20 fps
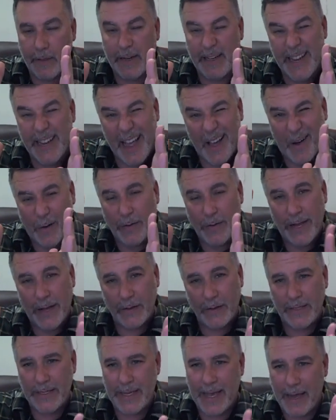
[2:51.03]
the
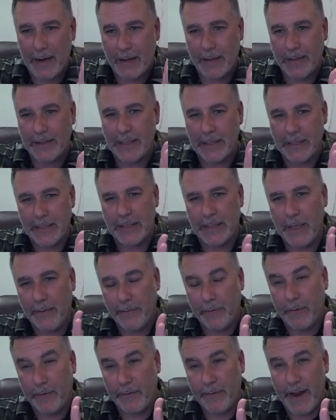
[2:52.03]
downtown Seattle is this
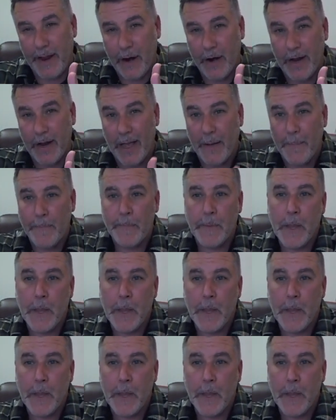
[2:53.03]
sliver of area.